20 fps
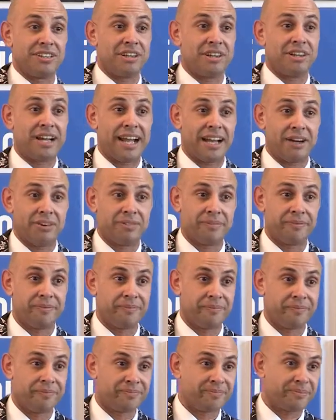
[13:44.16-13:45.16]
know how.
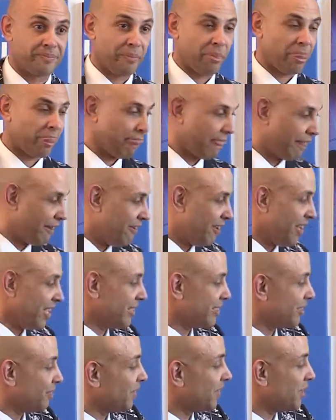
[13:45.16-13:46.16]
All right,
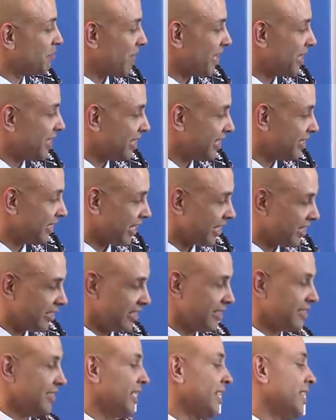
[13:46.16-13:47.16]
so think about the
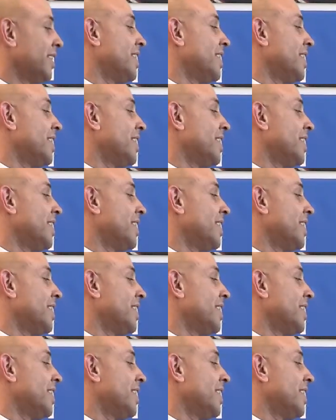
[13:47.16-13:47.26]
executors.